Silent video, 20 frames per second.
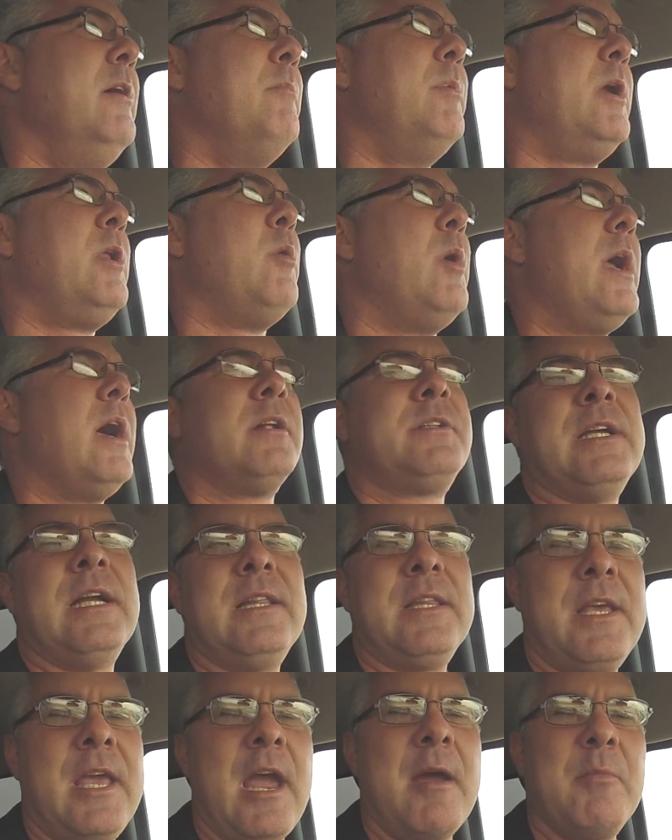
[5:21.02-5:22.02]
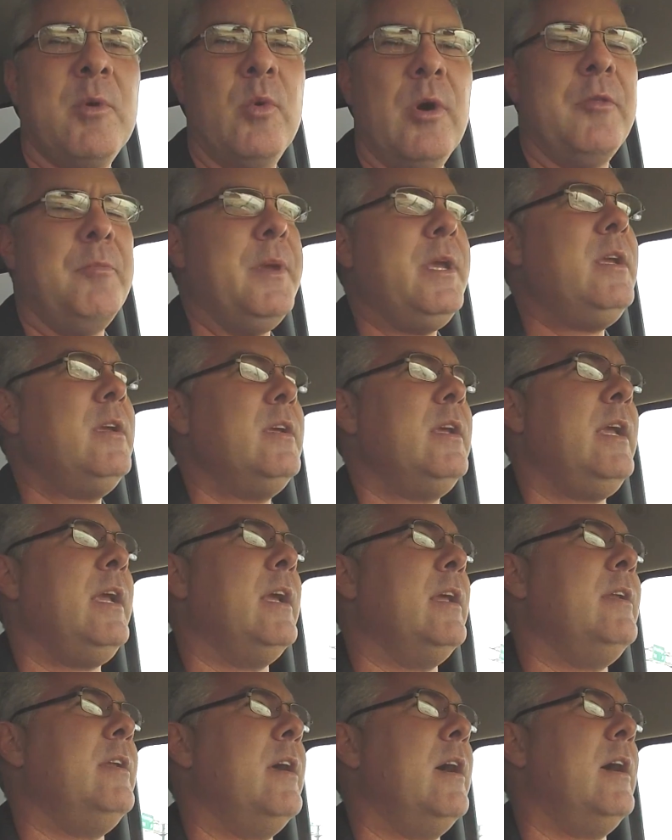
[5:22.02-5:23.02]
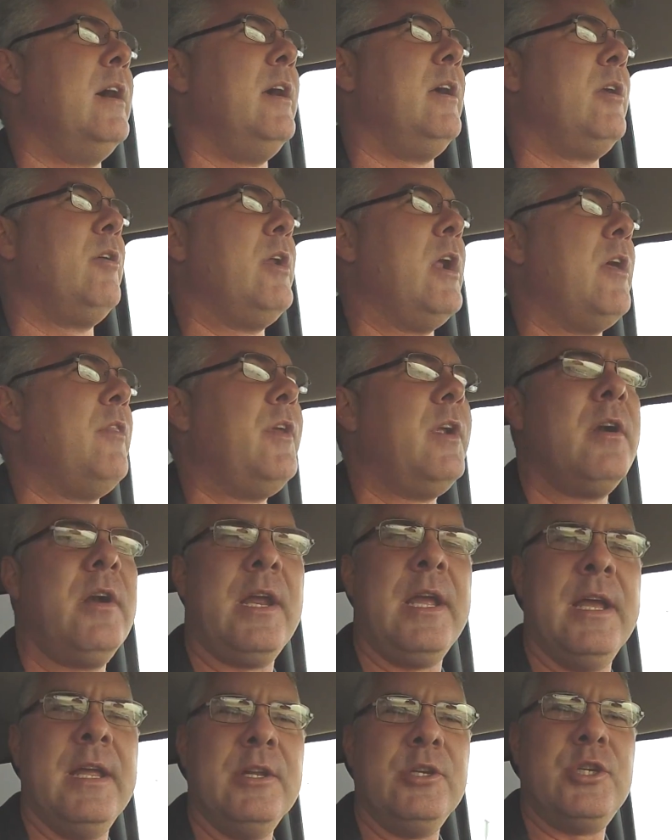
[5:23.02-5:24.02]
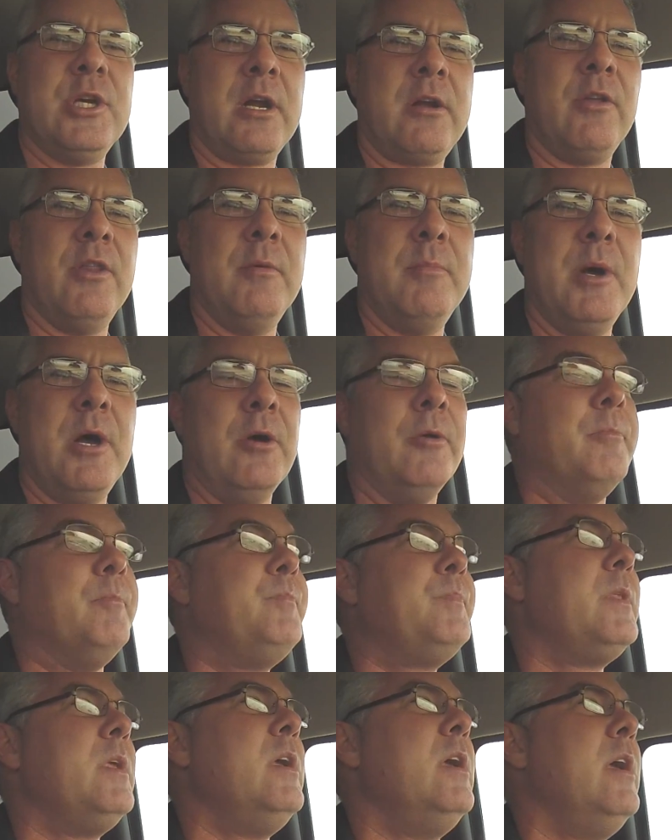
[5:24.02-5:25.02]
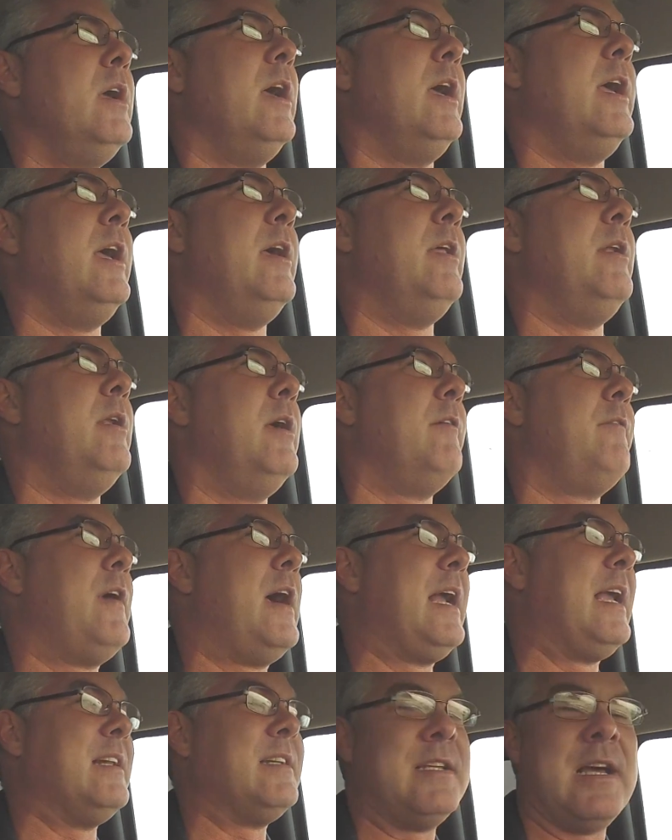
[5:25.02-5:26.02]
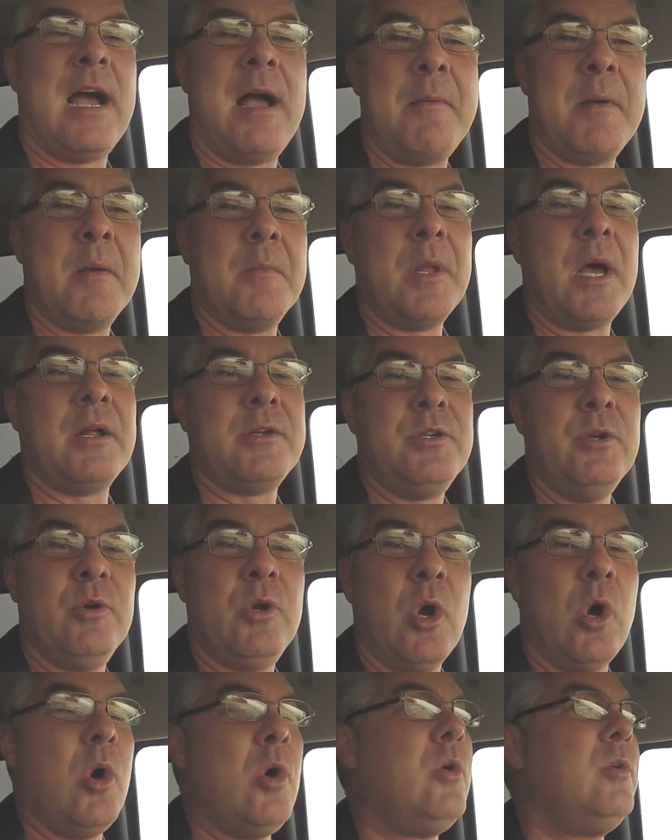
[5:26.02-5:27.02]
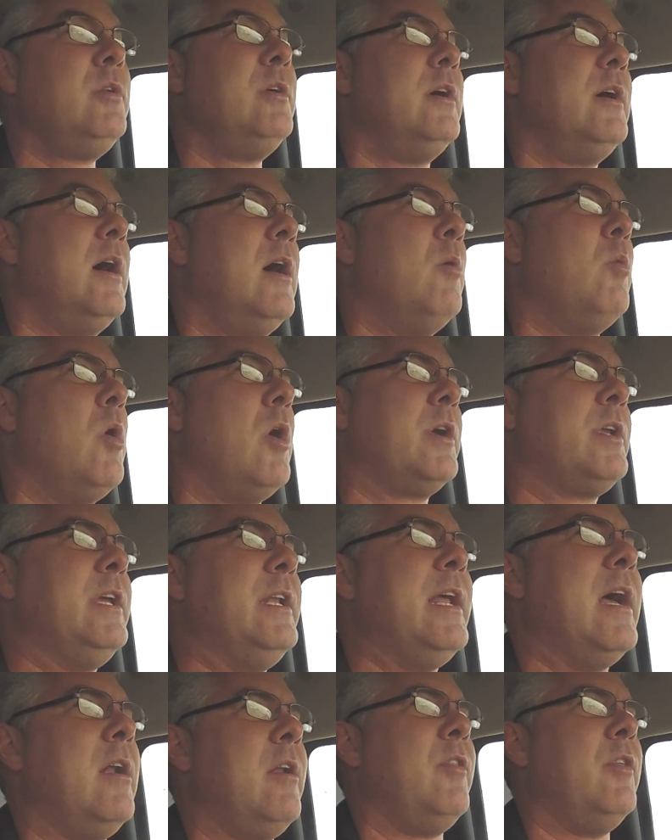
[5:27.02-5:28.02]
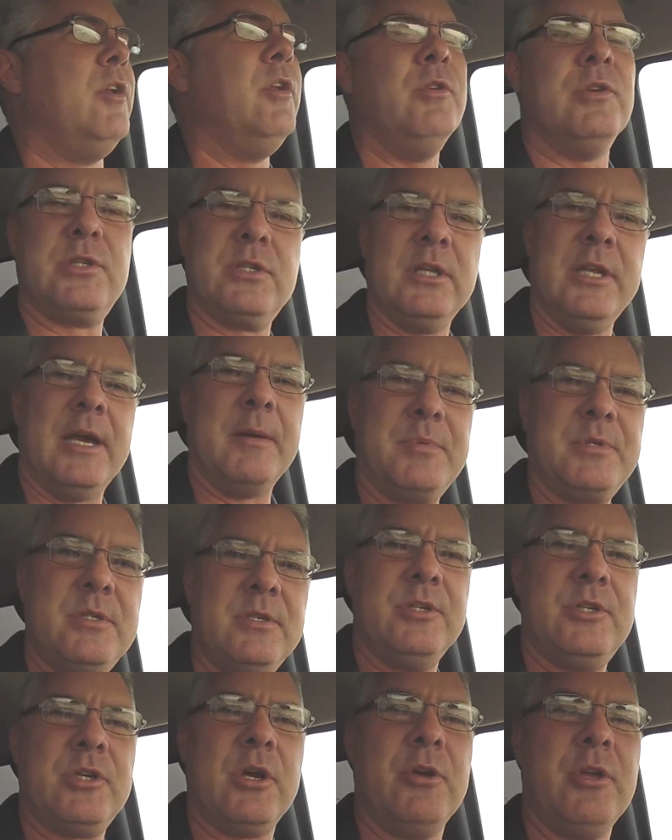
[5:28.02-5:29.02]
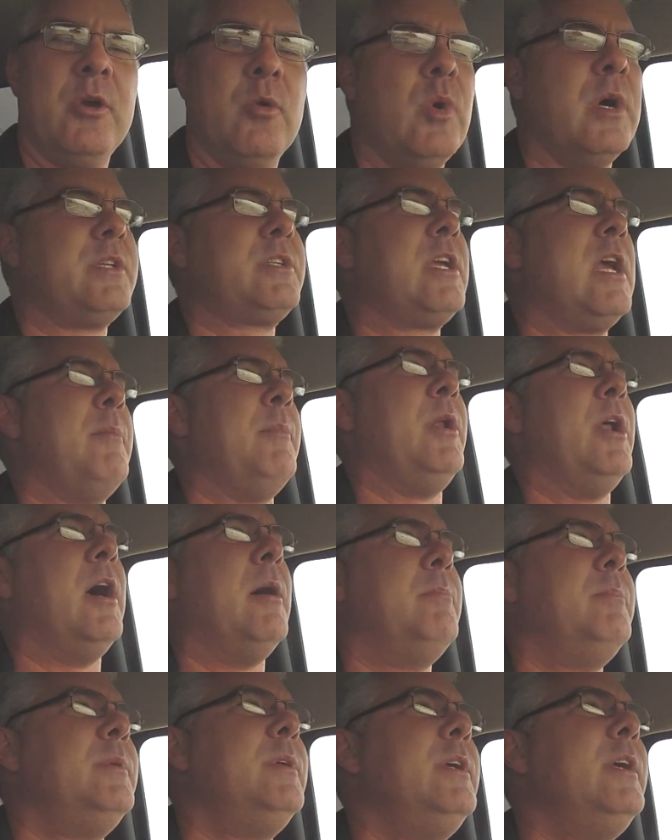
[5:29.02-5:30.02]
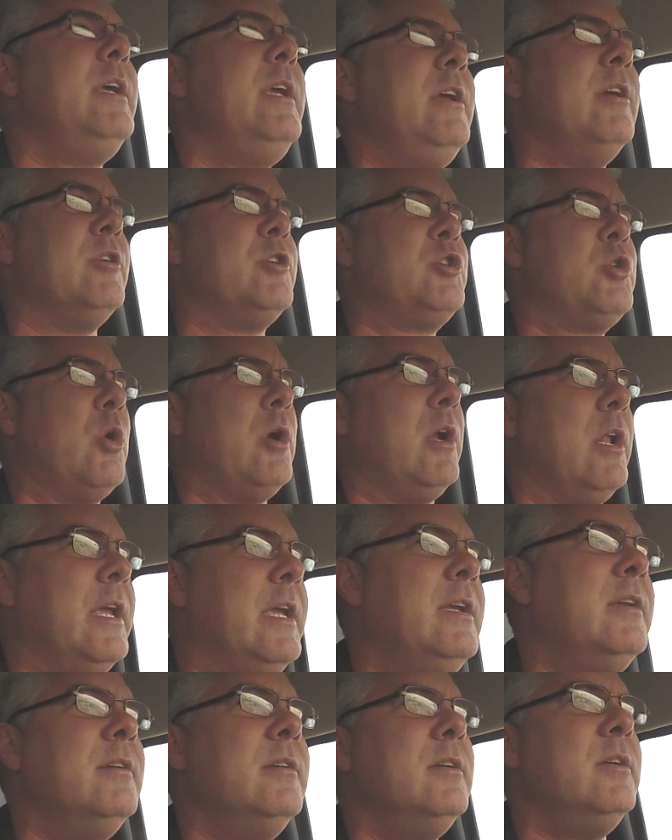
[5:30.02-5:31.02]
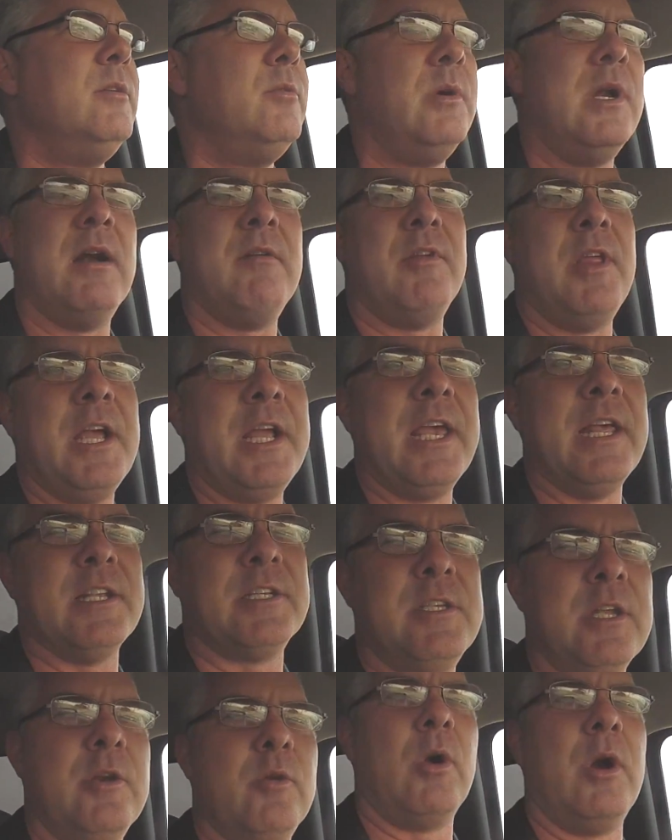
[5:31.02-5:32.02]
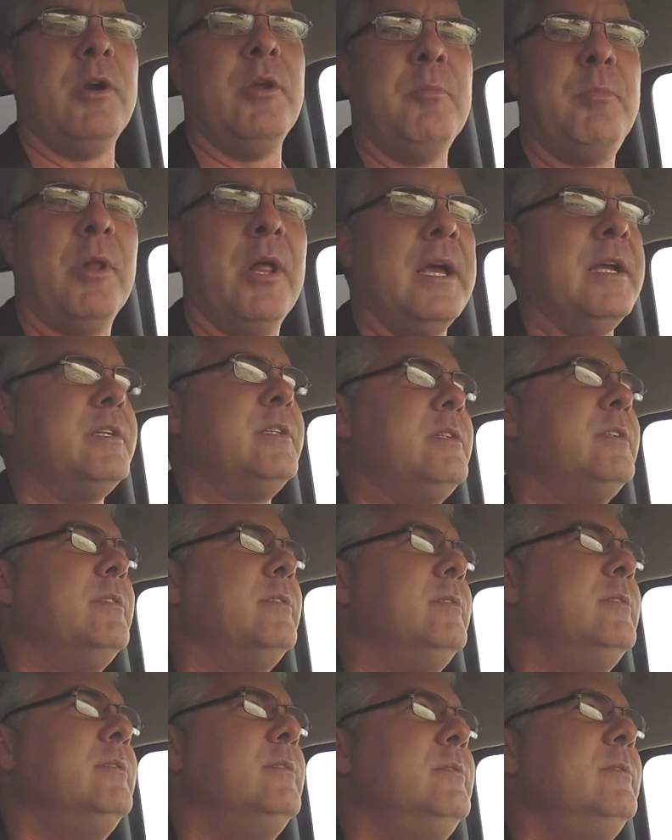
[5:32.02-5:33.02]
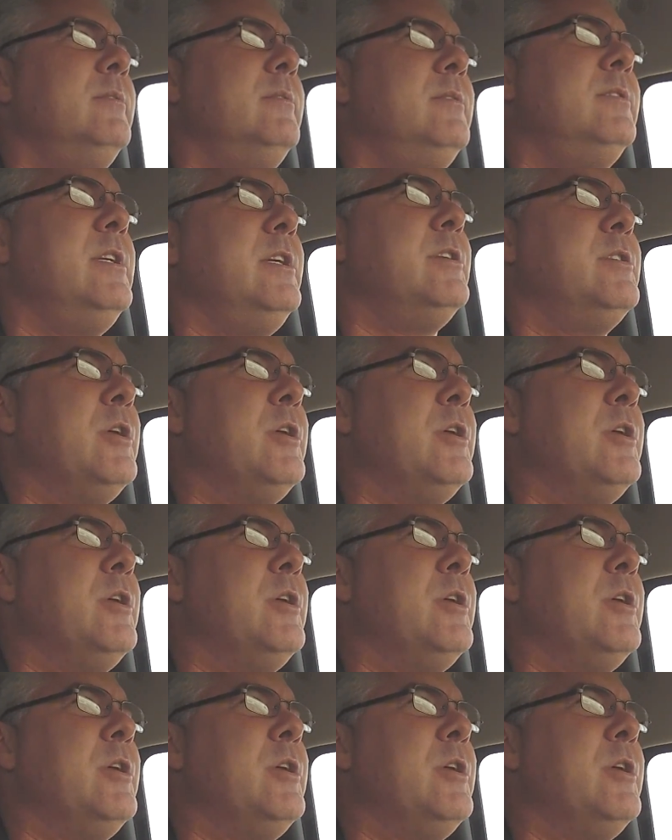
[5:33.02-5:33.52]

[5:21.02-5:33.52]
But anyway, I'll take the camera with me and uh, go down there and check on the boat. And if I get time I'm not too cold, I'll walk you down to the new slips and show you what's coming up here shortly whenever they get us into our new place. See you